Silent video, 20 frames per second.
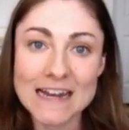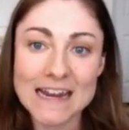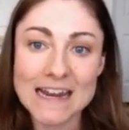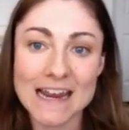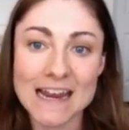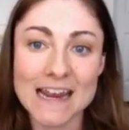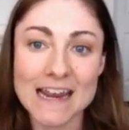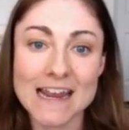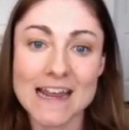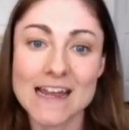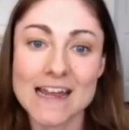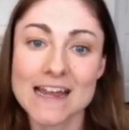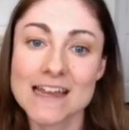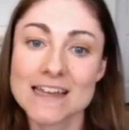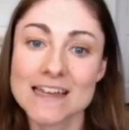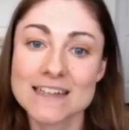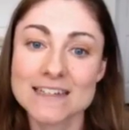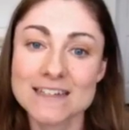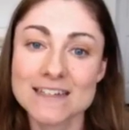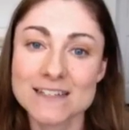
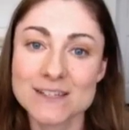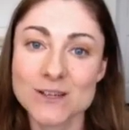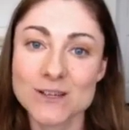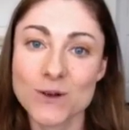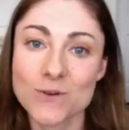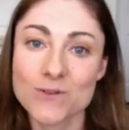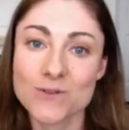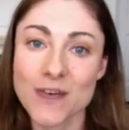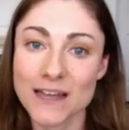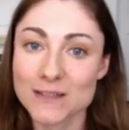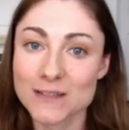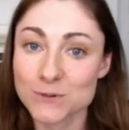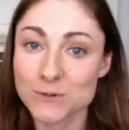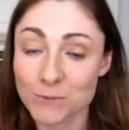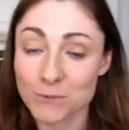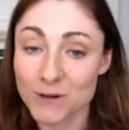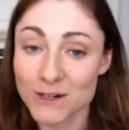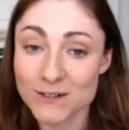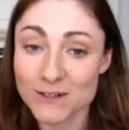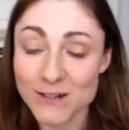And so that's what we're
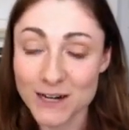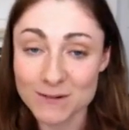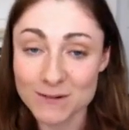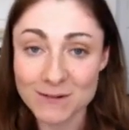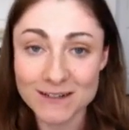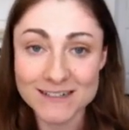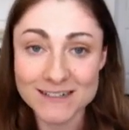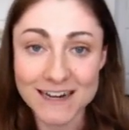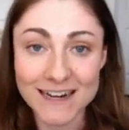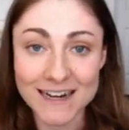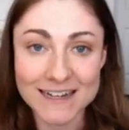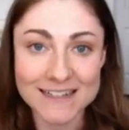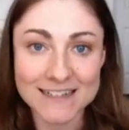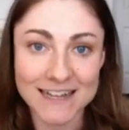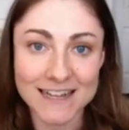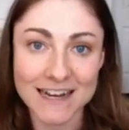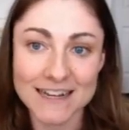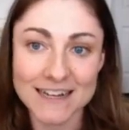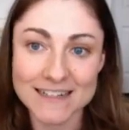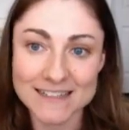going to talk about today, is
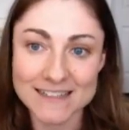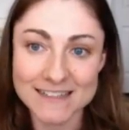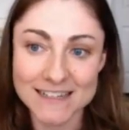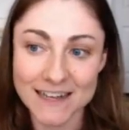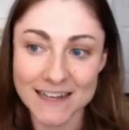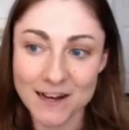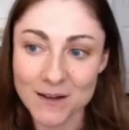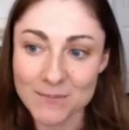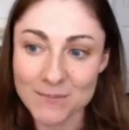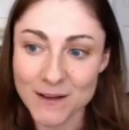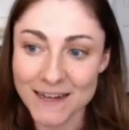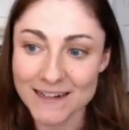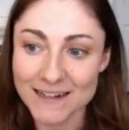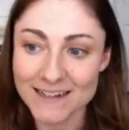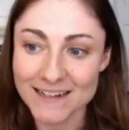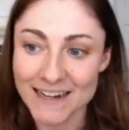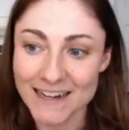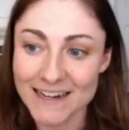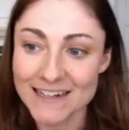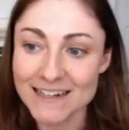getting set up and
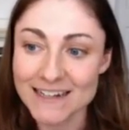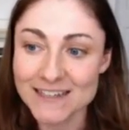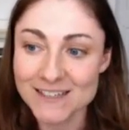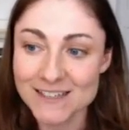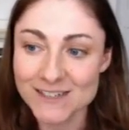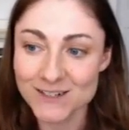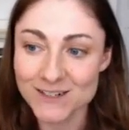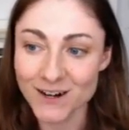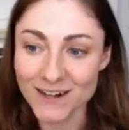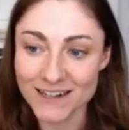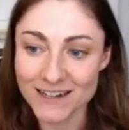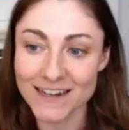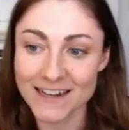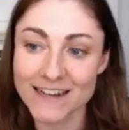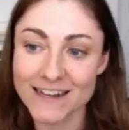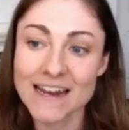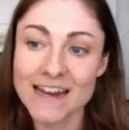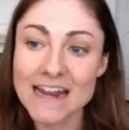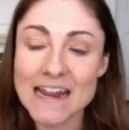getting started.